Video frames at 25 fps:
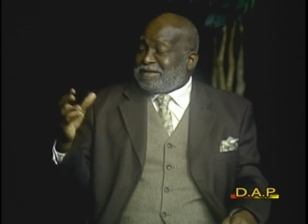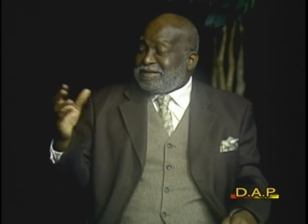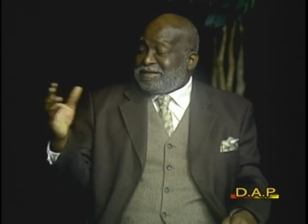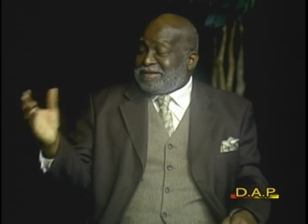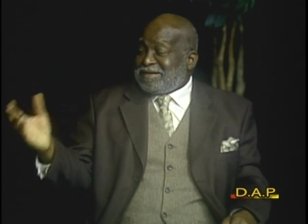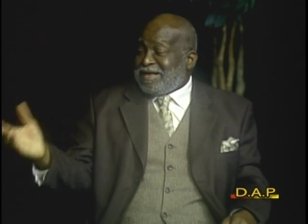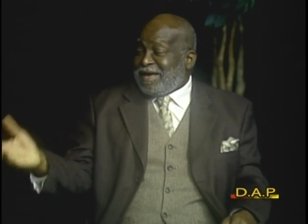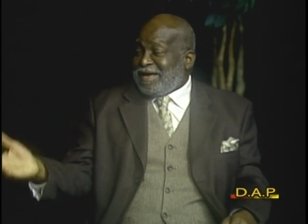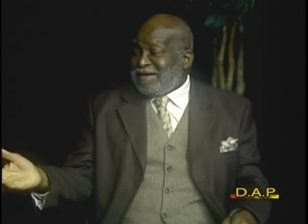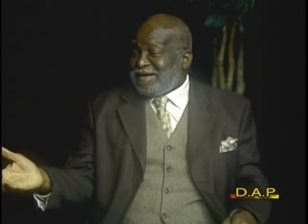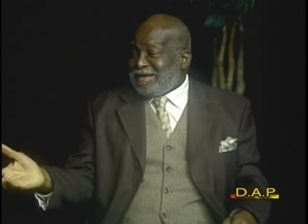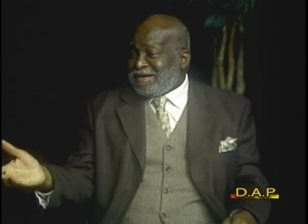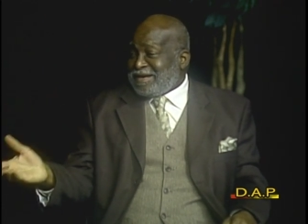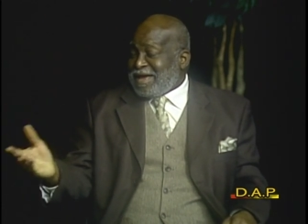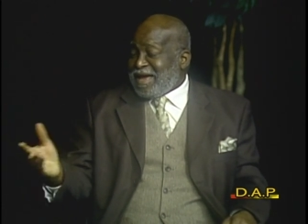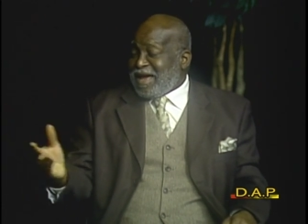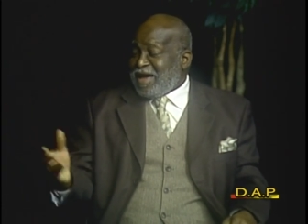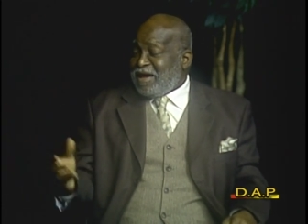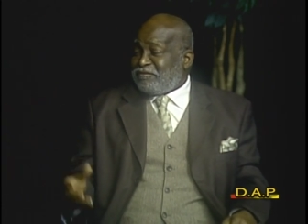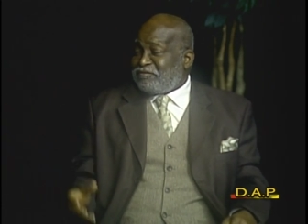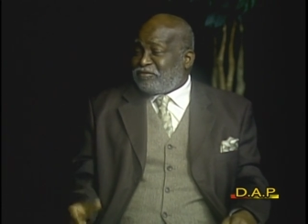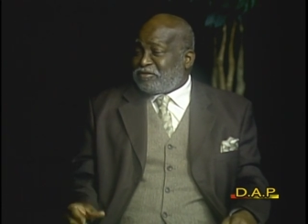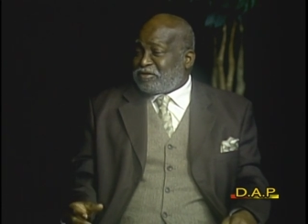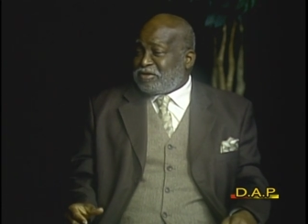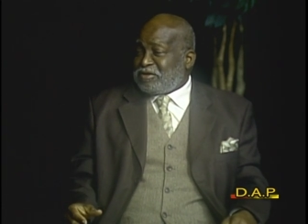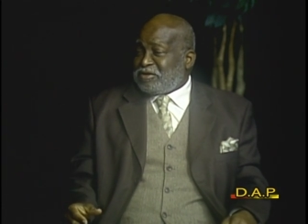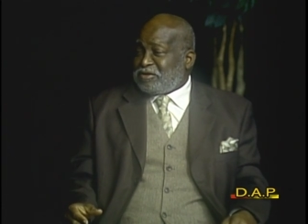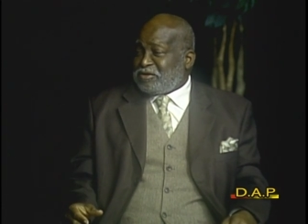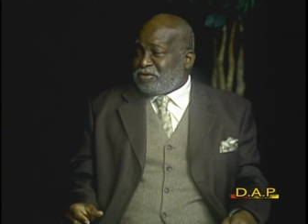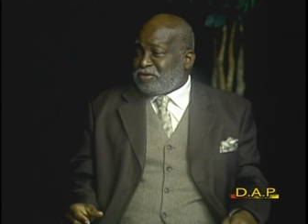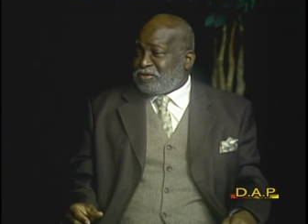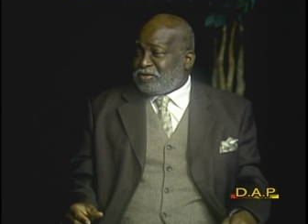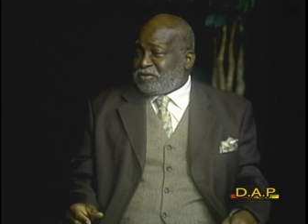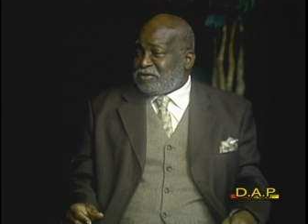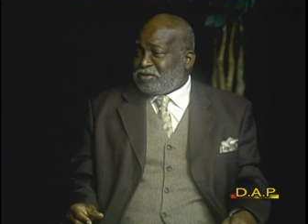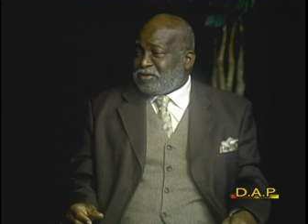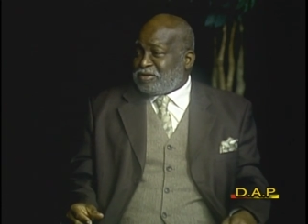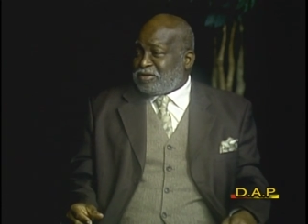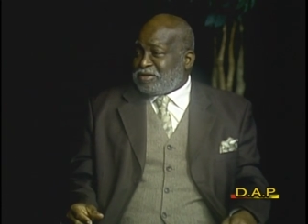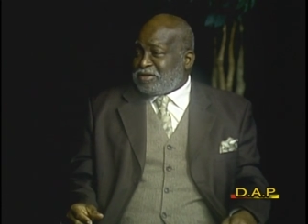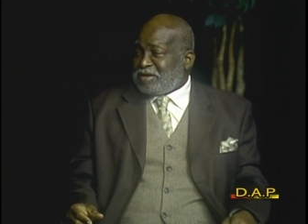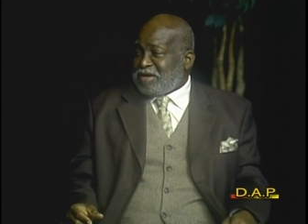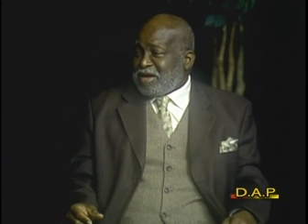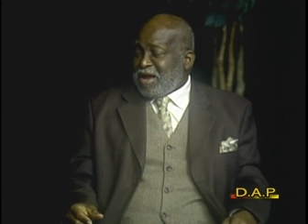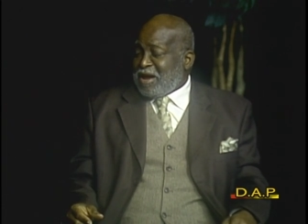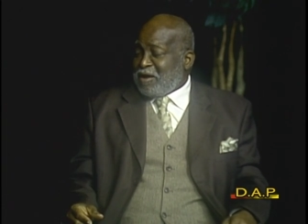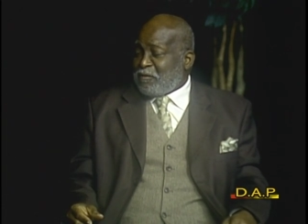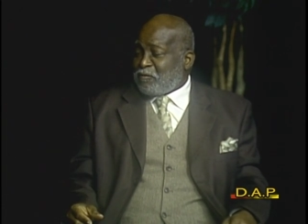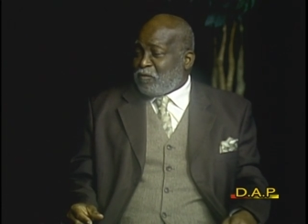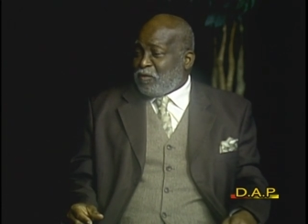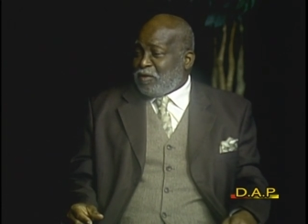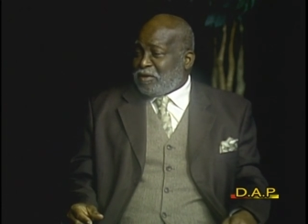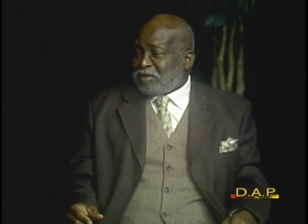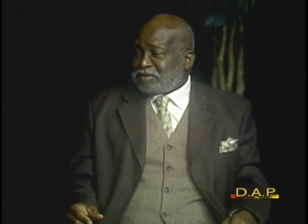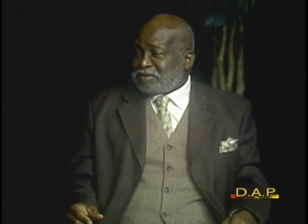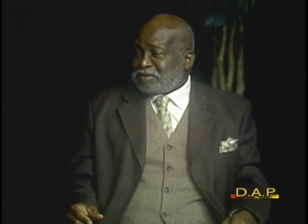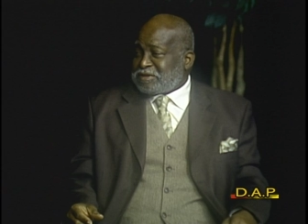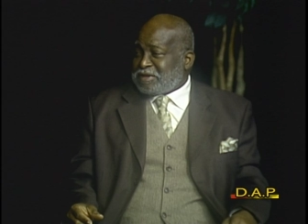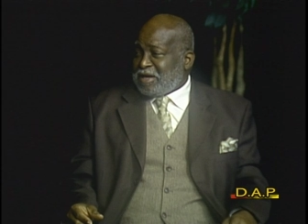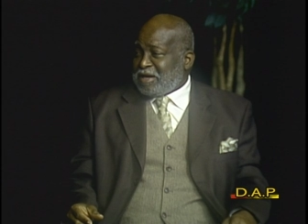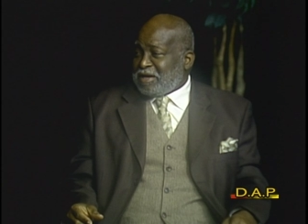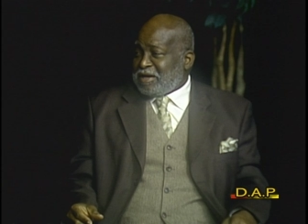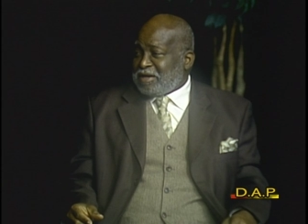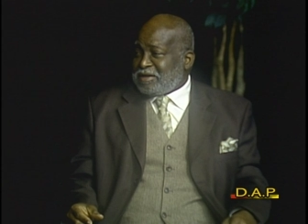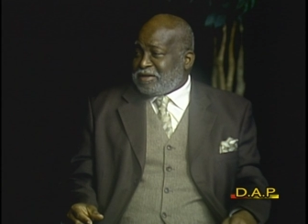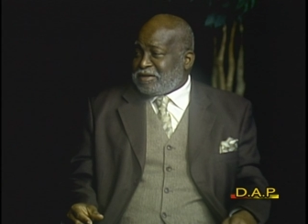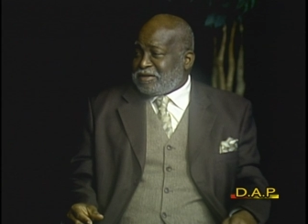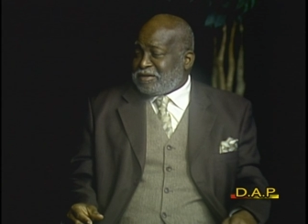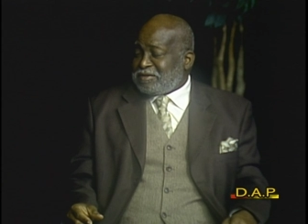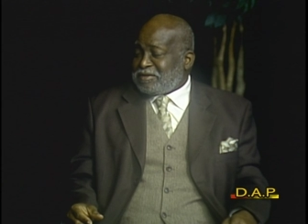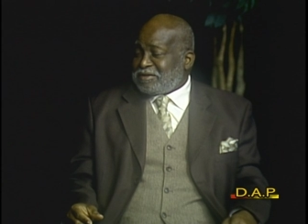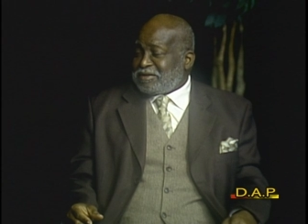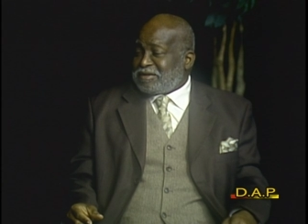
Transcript: they didn't have a cure at mm. one time.